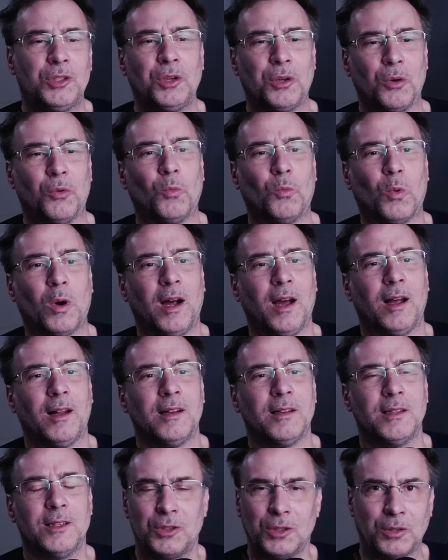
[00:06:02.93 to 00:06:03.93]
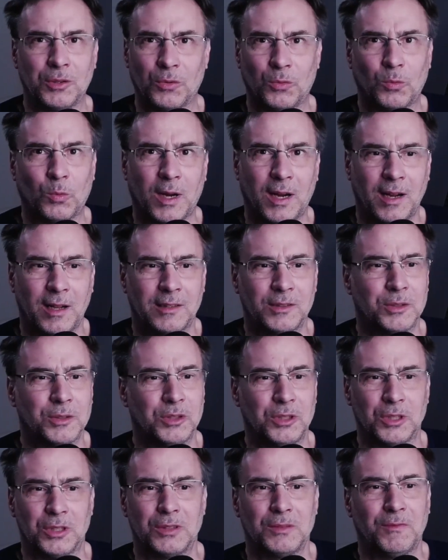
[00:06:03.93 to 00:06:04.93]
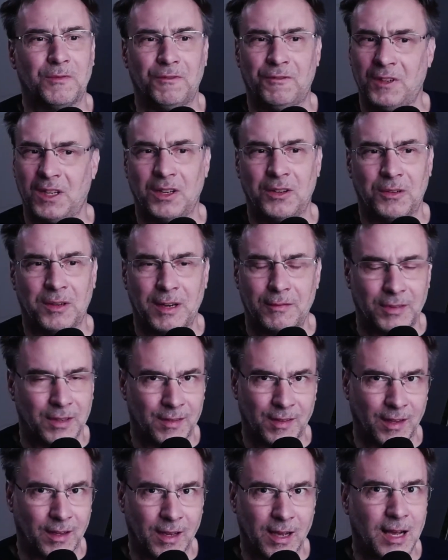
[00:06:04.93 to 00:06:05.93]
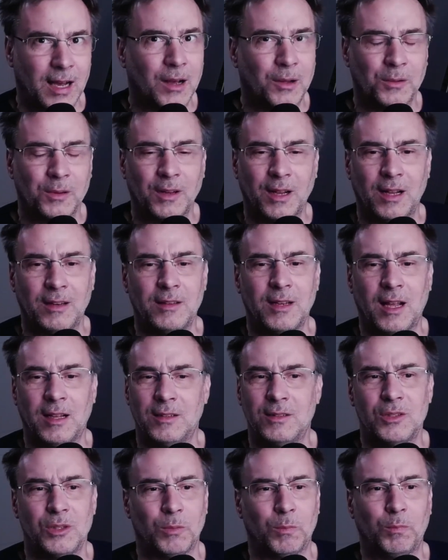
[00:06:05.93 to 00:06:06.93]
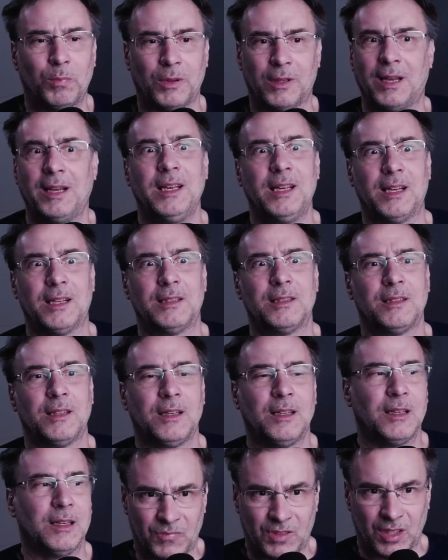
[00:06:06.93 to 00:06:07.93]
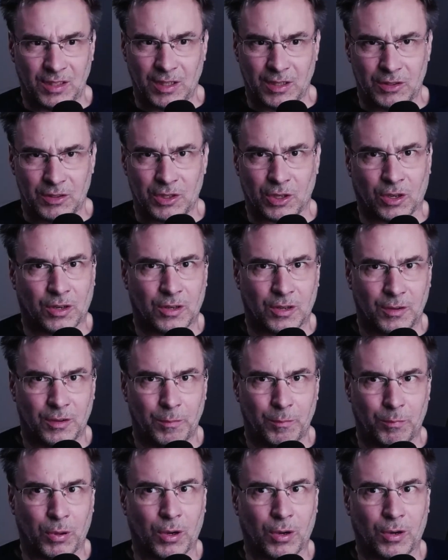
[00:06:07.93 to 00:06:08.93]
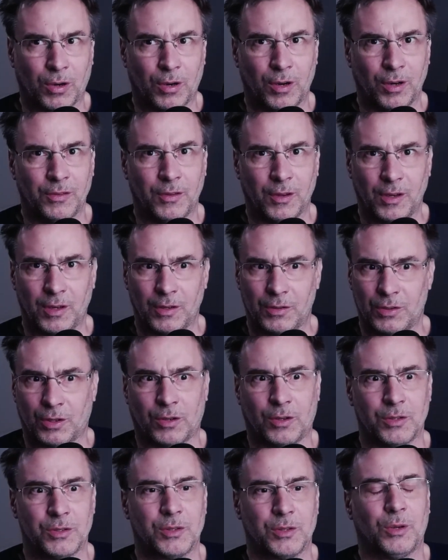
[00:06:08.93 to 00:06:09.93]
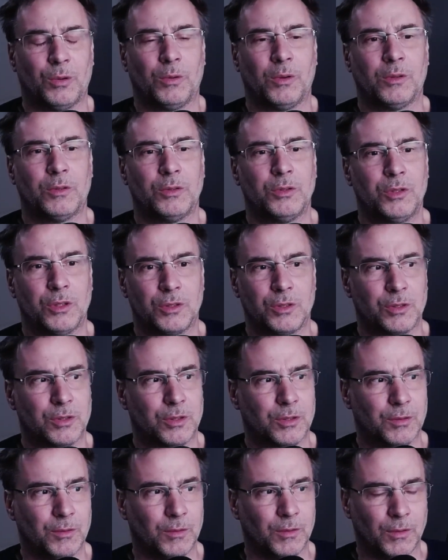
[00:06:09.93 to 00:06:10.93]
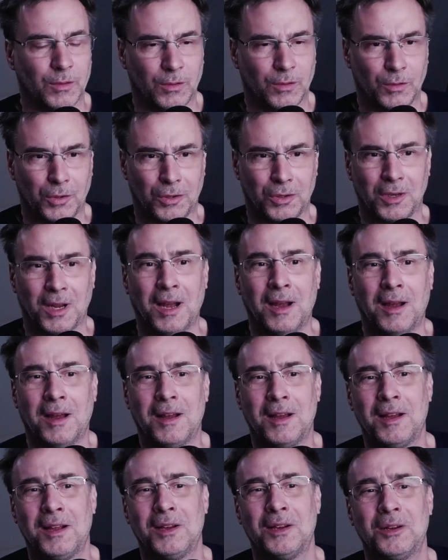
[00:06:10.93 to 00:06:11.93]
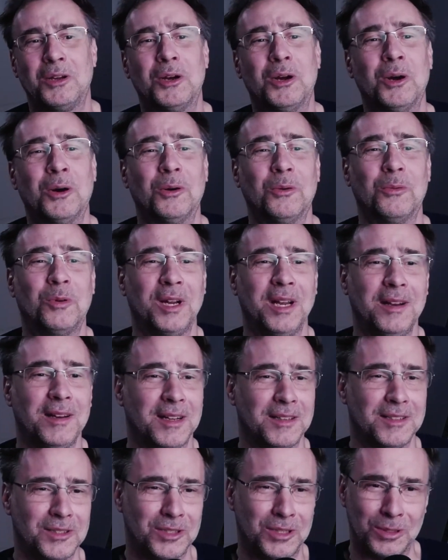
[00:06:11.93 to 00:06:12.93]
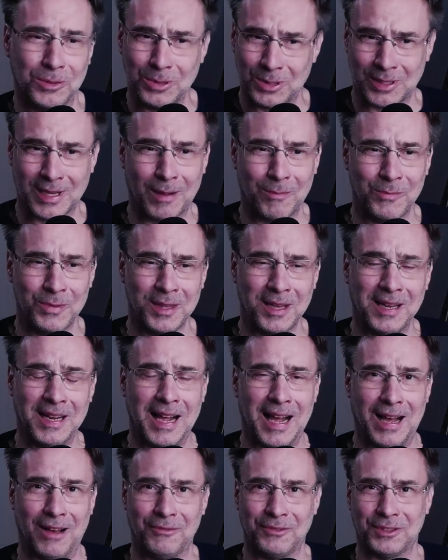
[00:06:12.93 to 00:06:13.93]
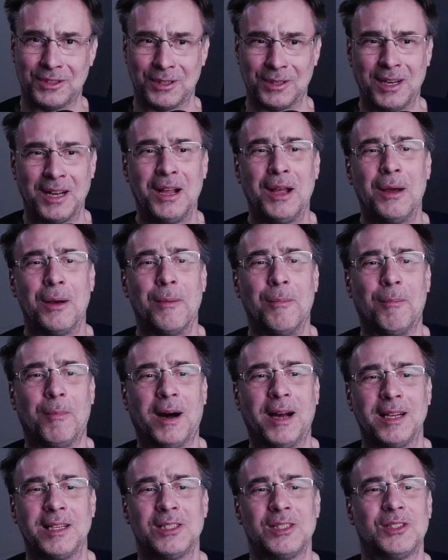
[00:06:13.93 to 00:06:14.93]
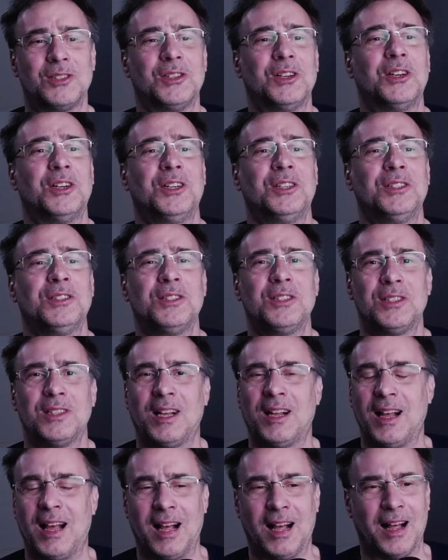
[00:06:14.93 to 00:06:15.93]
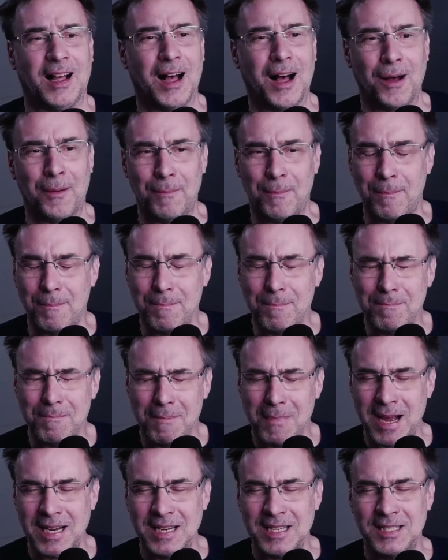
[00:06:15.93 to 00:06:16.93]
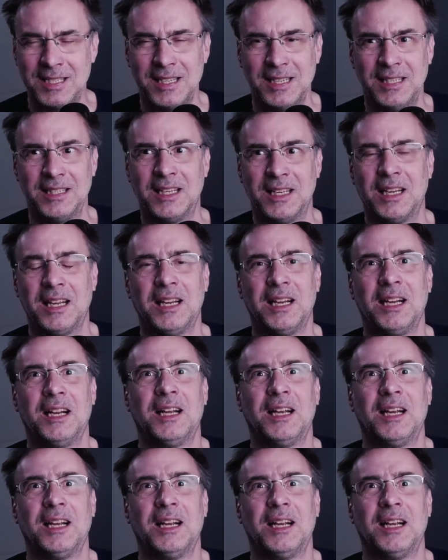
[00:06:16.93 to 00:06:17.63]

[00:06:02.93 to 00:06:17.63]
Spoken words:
it took a while. It took a while to just figure everything out and to play it. The guitar part, the guitar solo, just go in and do something after Mike Stern's amazing